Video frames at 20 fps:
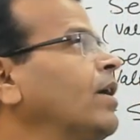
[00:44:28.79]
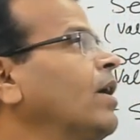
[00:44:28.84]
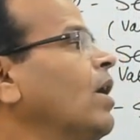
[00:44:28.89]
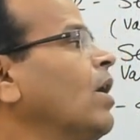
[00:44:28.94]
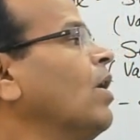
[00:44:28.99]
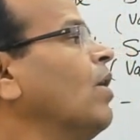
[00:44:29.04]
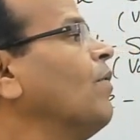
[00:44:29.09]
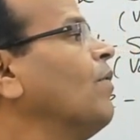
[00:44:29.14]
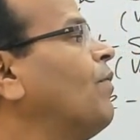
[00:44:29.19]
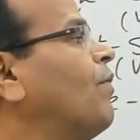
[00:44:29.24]

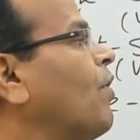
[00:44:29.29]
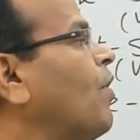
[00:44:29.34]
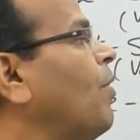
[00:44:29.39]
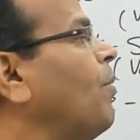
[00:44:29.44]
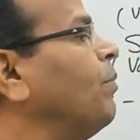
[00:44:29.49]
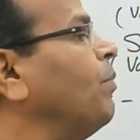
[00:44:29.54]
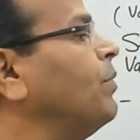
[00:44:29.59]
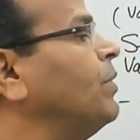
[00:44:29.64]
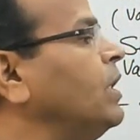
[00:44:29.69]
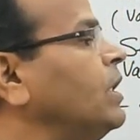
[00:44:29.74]
from
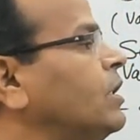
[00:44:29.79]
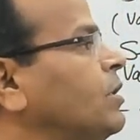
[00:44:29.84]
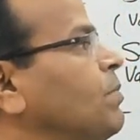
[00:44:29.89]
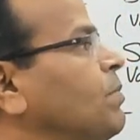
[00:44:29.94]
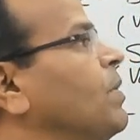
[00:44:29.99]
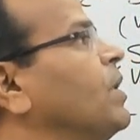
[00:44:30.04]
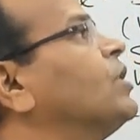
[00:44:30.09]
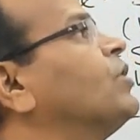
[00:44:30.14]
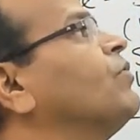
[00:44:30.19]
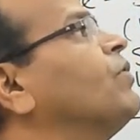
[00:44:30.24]
this much
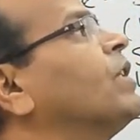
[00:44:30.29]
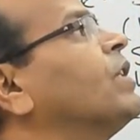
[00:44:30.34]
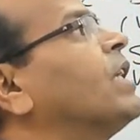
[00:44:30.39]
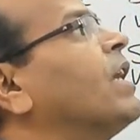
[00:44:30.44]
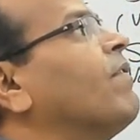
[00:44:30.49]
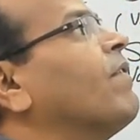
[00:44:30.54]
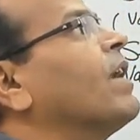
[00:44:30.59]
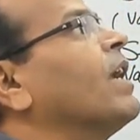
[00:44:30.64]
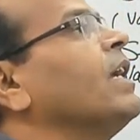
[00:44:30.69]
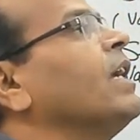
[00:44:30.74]
whatever
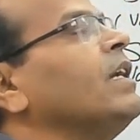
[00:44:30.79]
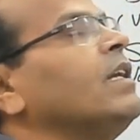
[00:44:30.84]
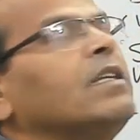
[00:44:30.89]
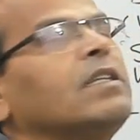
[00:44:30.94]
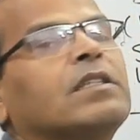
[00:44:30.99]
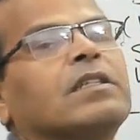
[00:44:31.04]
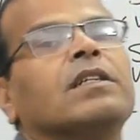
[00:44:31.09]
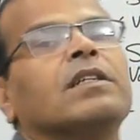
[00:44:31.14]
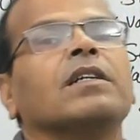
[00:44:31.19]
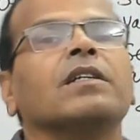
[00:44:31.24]
I
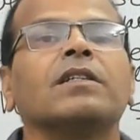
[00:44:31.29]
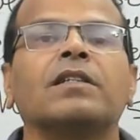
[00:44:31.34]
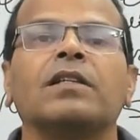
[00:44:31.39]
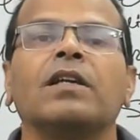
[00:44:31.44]
discuss,